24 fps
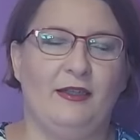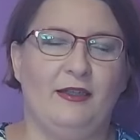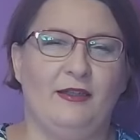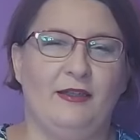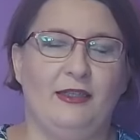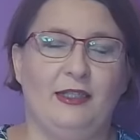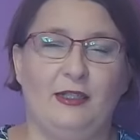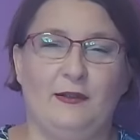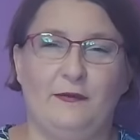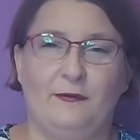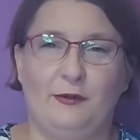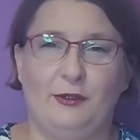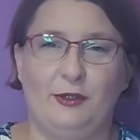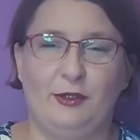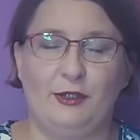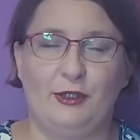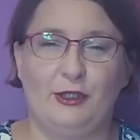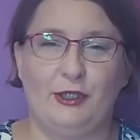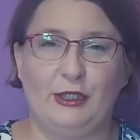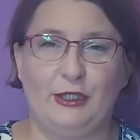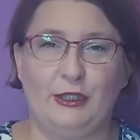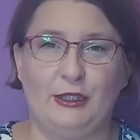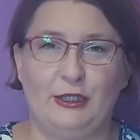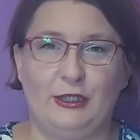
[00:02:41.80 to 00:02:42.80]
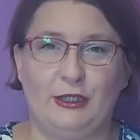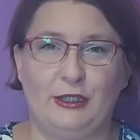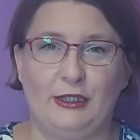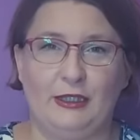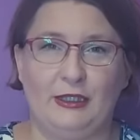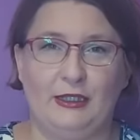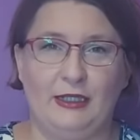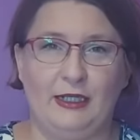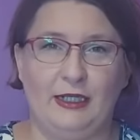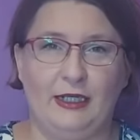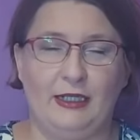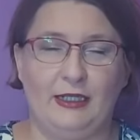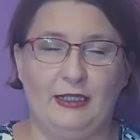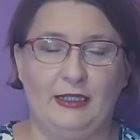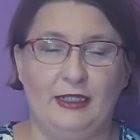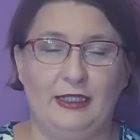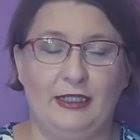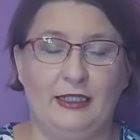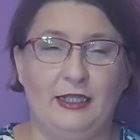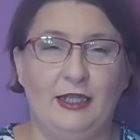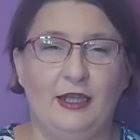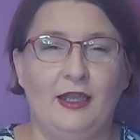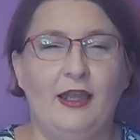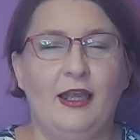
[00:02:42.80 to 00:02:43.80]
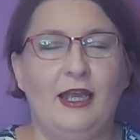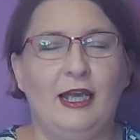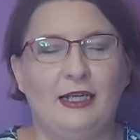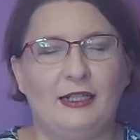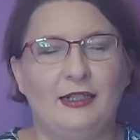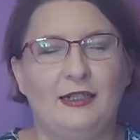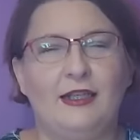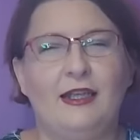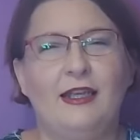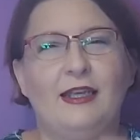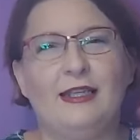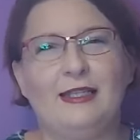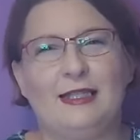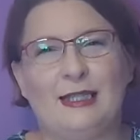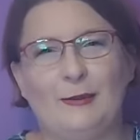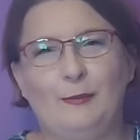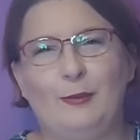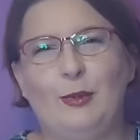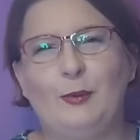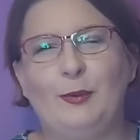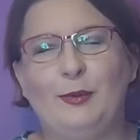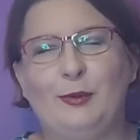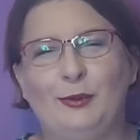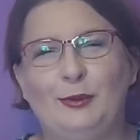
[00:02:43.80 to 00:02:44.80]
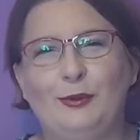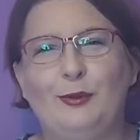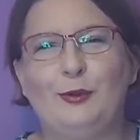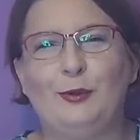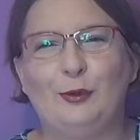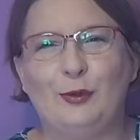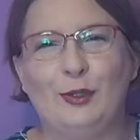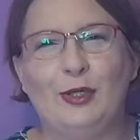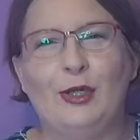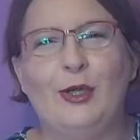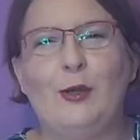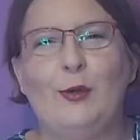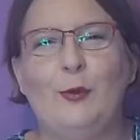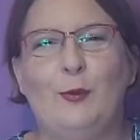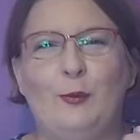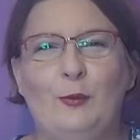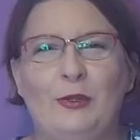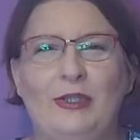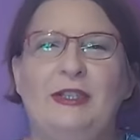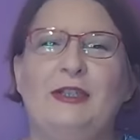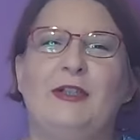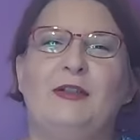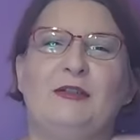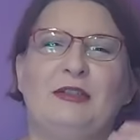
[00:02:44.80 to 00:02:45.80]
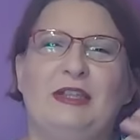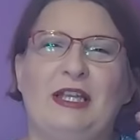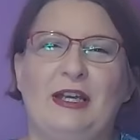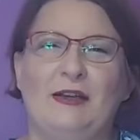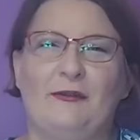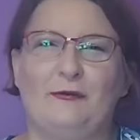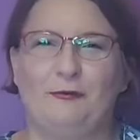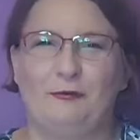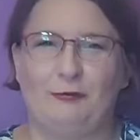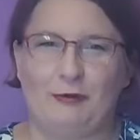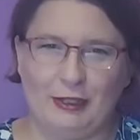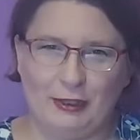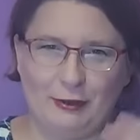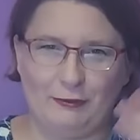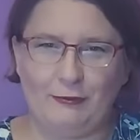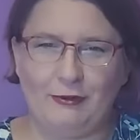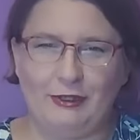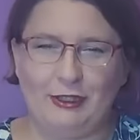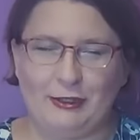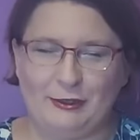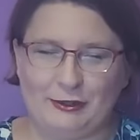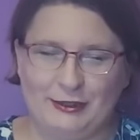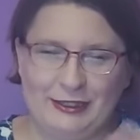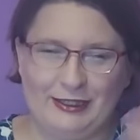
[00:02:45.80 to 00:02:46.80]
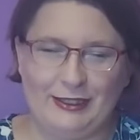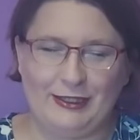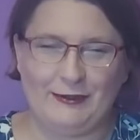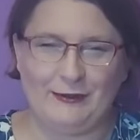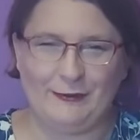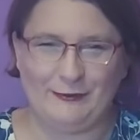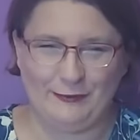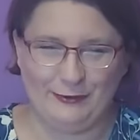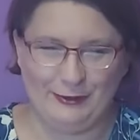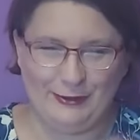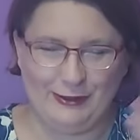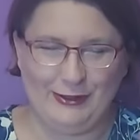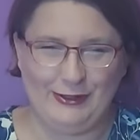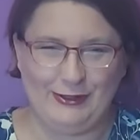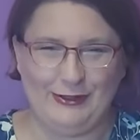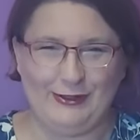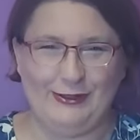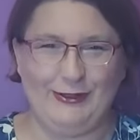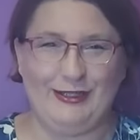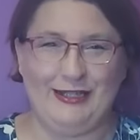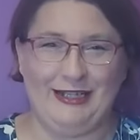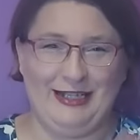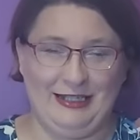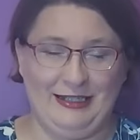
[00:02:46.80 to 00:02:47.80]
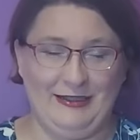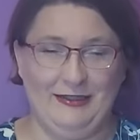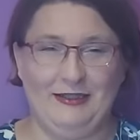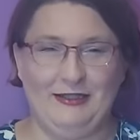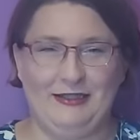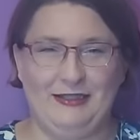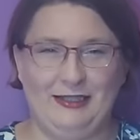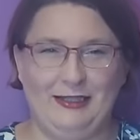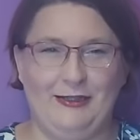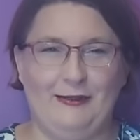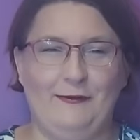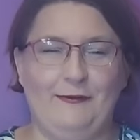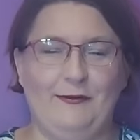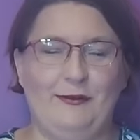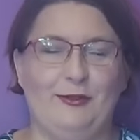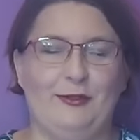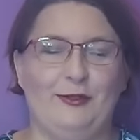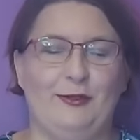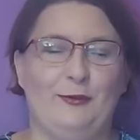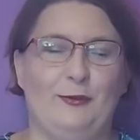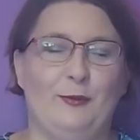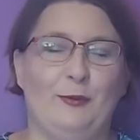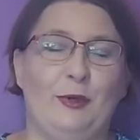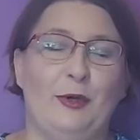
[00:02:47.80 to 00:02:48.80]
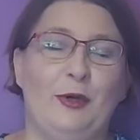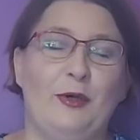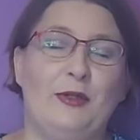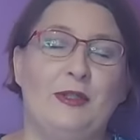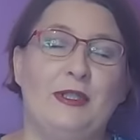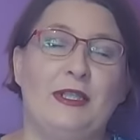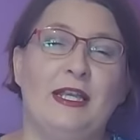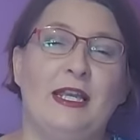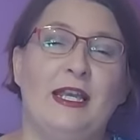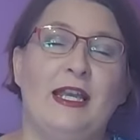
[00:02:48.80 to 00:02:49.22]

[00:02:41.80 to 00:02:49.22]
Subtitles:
television here in Ireland. Actually, some people do. We don't have regular television, like the television box.